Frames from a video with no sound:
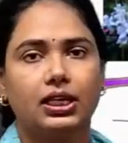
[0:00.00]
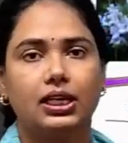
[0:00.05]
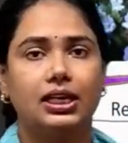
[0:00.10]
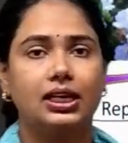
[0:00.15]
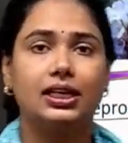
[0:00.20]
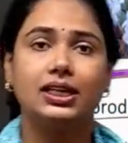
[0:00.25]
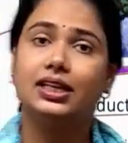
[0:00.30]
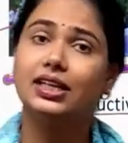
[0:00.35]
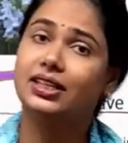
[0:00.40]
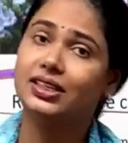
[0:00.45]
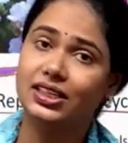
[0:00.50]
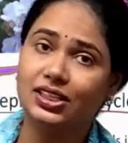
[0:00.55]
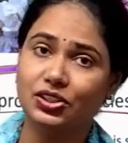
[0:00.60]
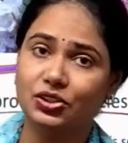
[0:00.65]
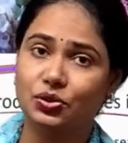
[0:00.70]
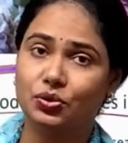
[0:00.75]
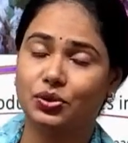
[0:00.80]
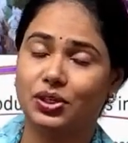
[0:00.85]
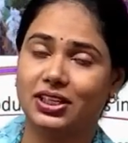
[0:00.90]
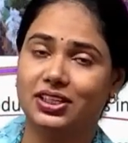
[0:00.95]
Listen
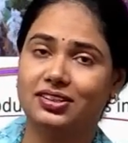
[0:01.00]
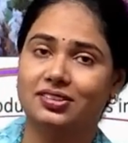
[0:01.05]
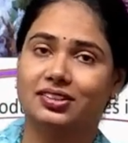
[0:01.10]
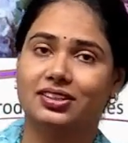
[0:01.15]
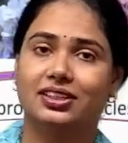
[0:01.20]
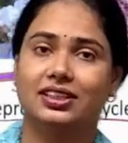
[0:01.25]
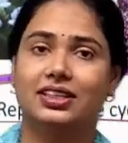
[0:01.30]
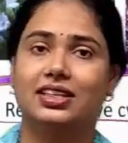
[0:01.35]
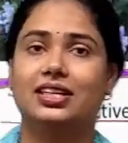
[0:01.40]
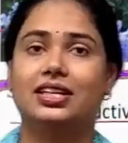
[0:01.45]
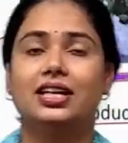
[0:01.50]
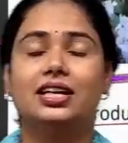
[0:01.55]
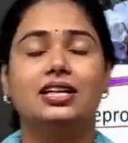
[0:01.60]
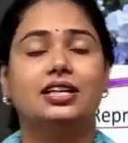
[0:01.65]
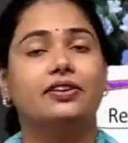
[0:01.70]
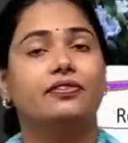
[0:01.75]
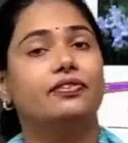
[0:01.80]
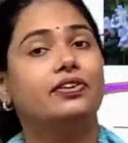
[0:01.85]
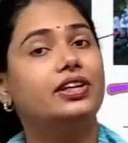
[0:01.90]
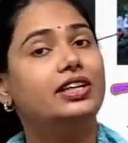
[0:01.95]
students, there are
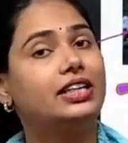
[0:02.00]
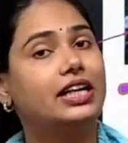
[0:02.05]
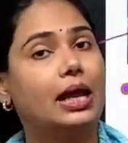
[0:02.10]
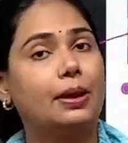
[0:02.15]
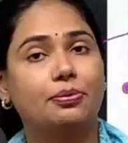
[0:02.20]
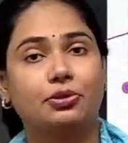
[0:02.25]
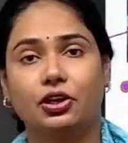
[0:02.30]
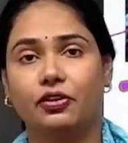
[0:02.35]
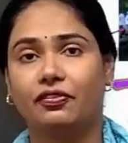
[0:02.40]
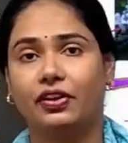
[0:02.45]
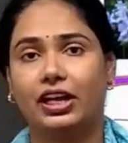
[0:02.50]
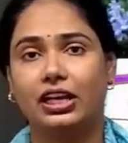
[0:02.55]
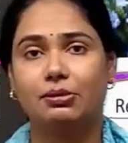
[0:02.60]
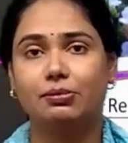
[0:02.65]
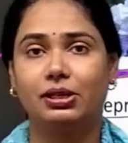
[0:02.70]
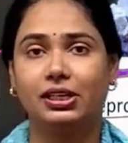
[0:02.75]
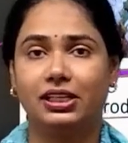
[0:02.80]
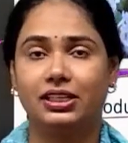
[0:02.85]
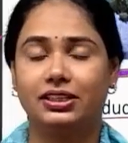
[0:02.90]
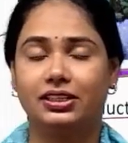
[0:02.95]
different types of animal
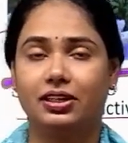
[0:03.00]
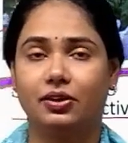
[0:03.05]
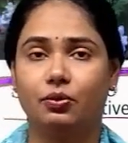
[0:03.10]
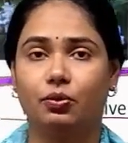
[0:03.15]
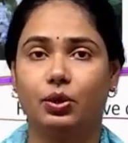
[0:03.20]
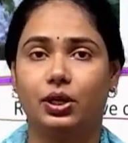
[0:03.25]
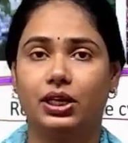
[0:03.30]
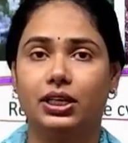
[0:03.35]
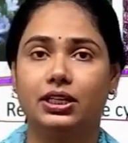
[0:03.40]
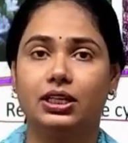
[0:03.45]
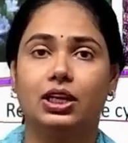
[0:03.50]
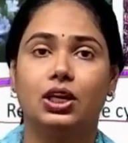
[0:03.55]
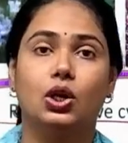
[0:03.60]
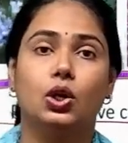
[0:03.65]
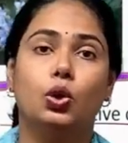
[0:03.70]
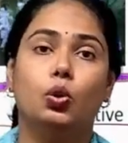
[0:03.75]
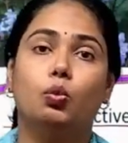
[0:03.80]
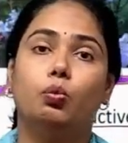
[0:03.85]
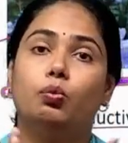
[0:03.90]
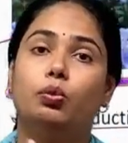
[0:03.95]
in the world
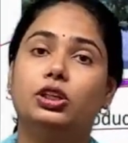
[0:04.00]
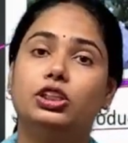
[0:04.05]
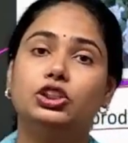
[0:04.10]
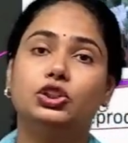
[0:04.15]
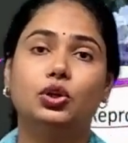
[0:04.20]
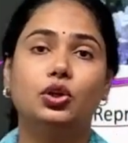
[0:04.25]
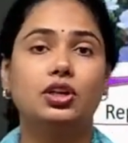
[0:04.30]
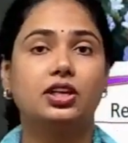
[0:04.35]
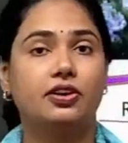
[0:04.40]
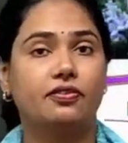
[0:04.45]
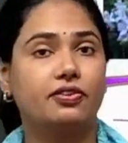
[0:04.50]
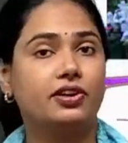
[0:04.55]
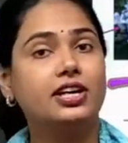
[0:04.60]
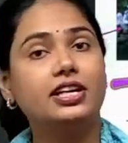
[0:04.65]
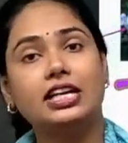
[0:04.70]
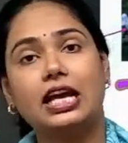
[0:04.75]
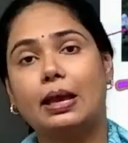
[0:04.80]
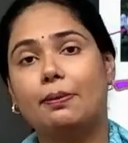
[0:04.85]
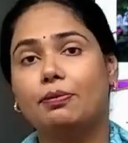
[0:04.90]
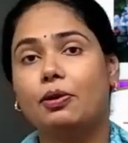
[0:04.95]
which show different
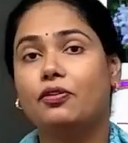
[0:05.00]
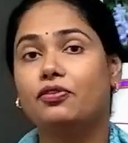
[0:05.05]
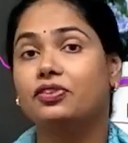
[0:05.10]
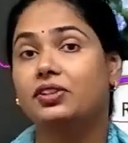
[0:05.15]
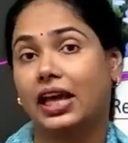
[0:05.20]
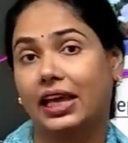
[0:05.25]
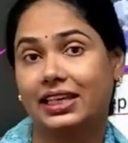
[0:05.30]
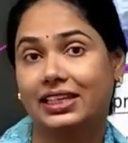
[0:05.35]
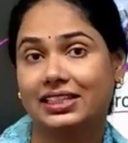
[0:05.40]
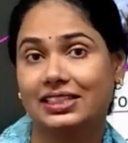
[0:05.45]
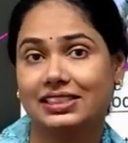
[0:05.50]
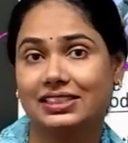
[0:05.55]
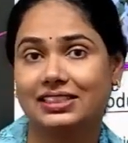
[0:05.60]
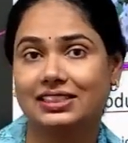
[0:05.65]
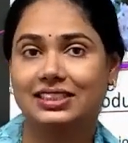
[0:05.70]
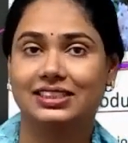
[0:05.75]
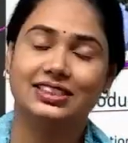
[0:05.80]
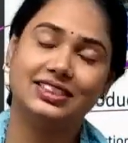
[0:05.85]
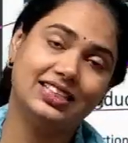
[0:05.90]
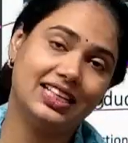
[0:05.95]
type of cycles.
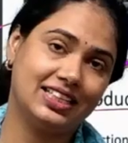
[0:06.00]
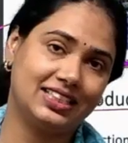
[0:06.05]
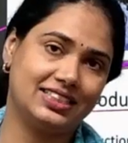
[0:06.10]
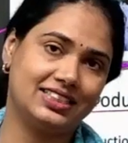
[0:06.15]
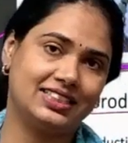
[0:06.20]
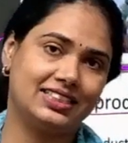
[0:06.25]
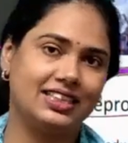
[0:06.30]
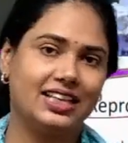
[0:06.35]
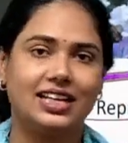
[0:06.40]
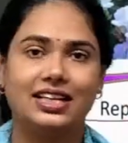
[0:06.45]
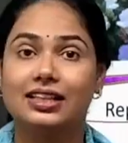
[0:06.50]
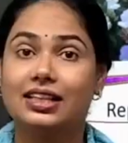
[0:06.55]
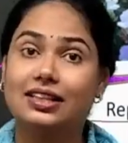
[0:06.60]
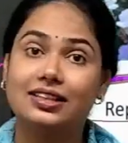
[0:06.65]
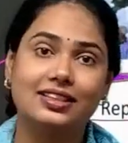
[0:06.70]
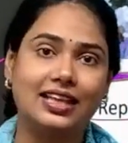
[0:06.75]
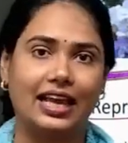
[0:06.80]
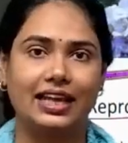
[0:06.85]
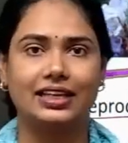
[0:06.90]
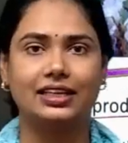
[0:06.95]
Yes, there is a
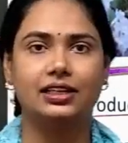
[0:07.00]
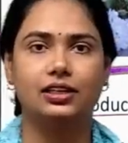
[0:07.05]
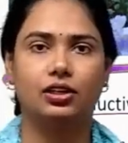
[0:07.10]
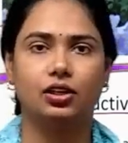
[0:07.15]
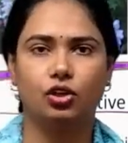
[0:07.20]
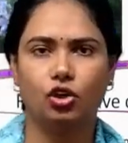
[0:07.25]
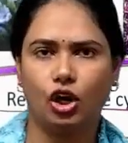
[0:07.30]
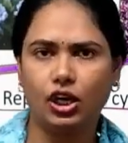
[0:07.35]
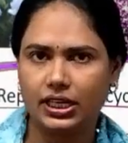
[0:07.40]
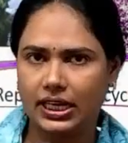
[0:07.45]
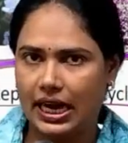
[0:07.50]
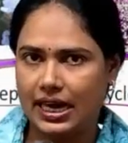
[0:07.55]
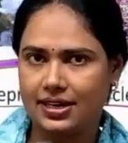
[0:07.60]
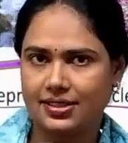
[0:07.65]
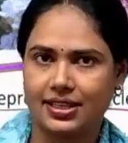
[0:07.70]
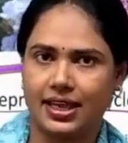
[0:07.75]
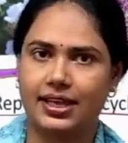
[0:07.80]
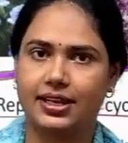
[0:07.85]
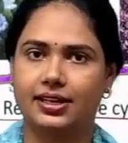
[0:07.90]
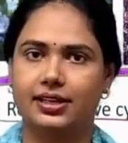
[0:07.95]
cycle, not that
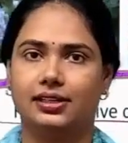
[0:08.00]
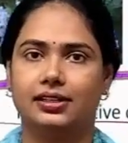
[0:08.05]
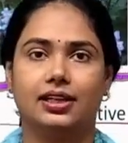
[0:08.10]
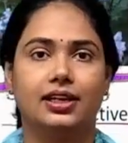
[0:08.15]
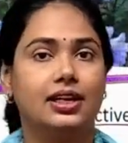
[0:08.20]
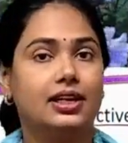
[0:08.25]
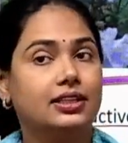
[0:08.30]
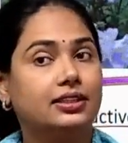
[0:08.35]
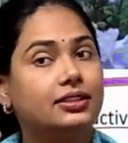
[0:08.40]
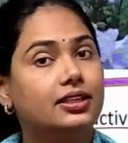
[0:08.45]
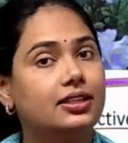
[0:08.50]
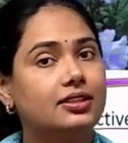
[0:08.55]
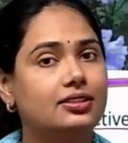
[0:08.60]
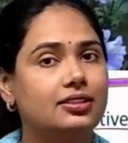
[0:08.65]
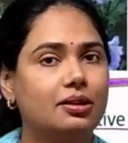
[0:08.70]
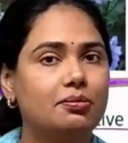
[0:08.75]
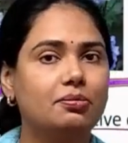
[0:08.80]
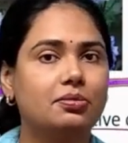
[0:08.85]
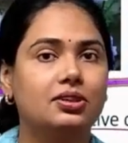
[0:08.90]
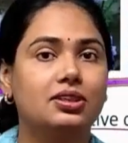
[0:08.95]
cycle. There is
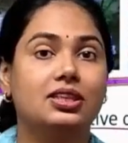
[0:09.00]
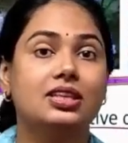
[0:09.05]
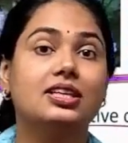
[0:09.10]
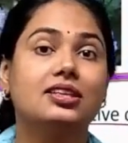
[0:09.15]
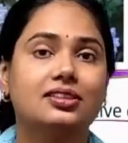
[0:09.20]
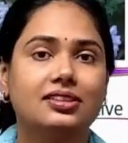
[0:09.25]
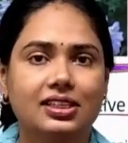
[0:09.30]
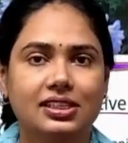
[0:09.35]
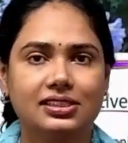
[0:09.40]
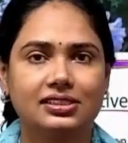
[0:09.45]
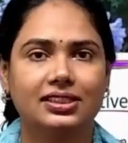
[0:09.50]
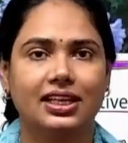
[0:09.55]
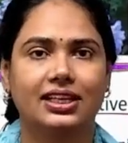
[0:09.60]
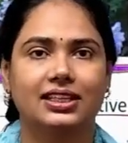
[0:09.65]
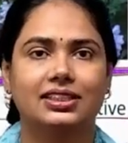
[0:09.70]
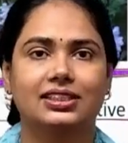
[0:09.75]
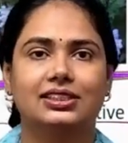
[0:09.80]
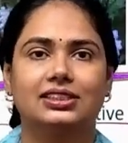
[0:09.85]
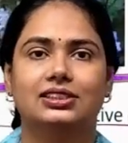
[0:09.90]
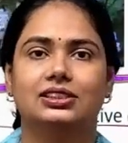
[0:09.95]
some seasonal
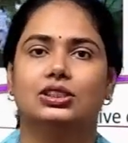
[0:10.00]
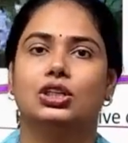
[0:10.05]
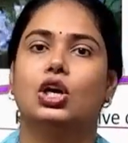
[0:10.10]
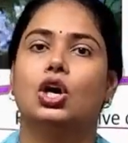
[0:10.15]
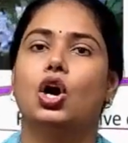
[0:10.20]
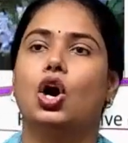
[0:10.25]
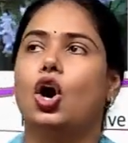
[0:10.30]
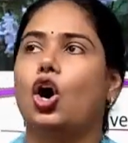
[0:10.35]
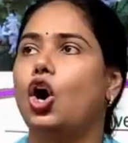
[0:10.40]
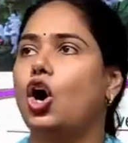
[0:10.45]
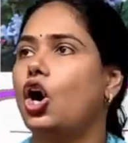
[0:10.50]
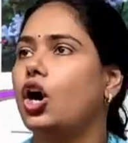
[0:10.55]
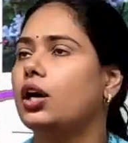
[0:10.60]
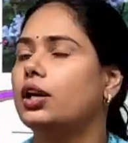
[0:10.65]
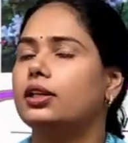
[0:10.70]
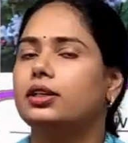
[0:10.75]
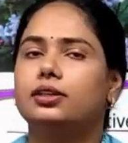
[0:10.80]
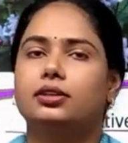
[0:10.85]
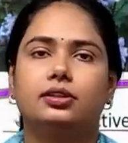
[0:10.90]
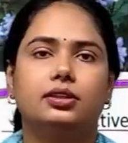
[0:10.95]
cycles or
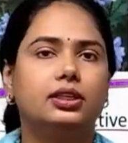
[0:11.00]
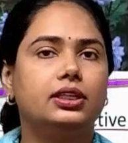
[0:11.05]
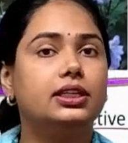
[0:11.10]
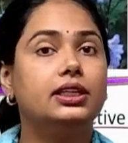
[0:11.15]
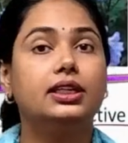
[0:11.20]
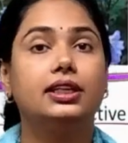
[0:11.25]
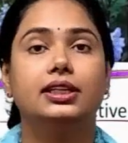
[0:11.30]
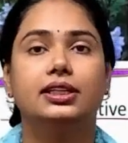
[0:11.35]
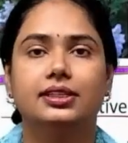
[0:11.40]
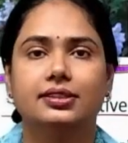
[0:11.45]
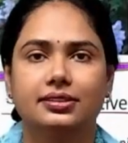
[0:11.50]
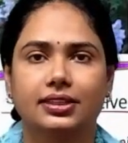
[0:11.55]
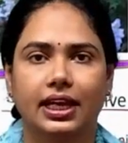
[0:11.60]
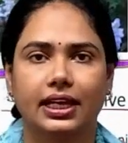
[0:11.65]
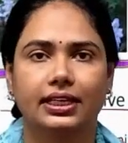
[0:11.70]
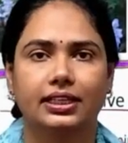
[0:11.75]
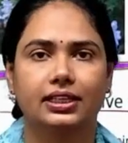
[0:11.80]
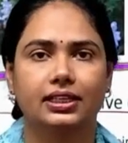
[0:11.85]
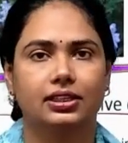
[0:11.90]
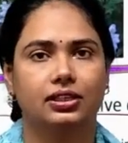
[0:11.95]
yearly
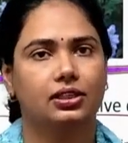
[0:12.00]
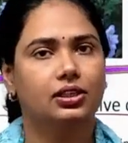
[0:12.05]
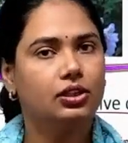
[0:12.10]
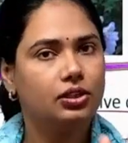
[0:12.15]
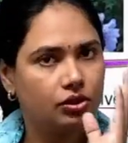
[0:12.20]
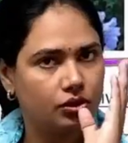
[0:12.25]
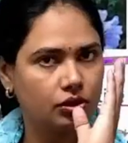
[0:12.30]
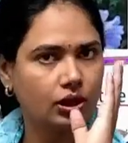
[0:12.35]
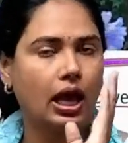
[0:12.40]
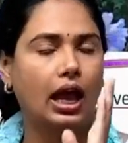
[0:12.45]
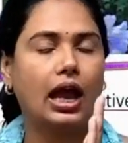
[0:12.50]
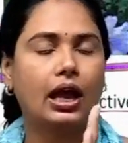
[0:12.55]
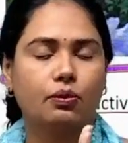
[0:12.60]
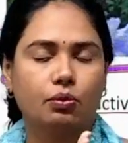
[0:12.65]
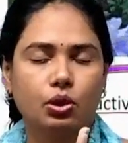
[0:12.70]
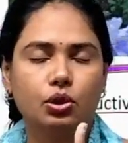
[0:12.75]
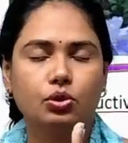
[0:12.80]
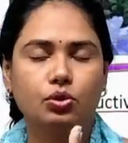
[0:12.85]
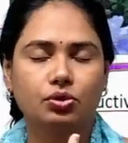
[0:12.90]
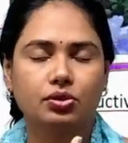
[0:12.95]
cycle. I
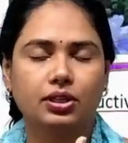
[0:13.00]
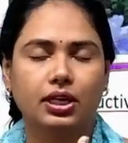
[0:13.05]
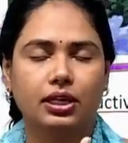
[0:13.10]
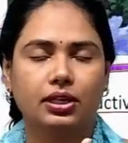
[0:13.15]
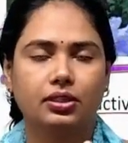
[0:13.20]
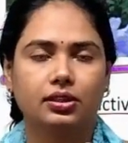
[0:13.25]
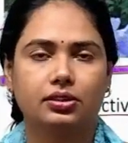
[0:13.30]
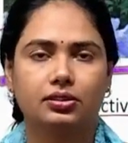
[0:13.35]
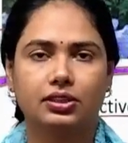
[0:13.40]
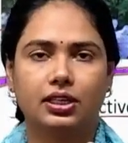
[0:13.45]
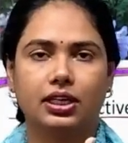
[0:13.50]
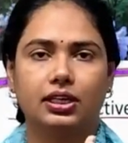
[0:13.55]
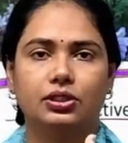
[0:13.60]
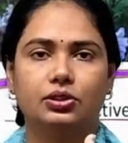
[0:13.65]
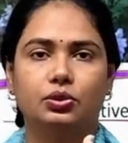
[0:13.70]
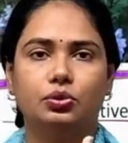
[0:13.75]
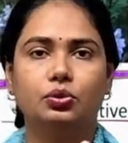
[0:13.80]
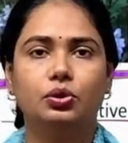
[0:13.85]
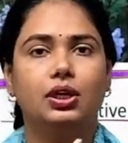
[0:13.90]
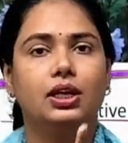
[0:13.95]
want to say to
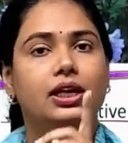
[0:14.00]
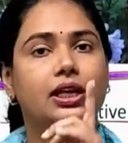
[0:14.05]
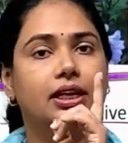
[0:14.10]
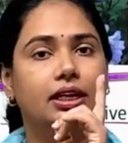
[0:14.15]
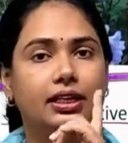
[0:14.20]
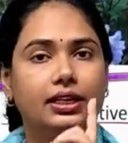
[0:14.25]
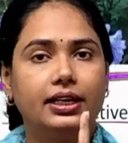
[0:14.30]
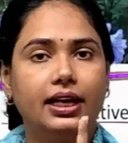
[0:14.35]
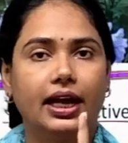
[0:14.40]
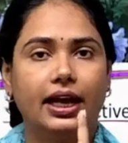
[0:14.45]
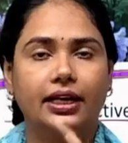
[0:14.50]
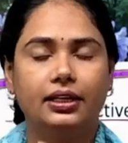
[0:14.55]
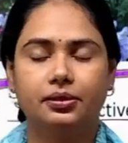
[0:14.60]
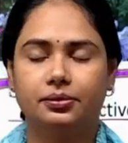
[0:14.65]
you that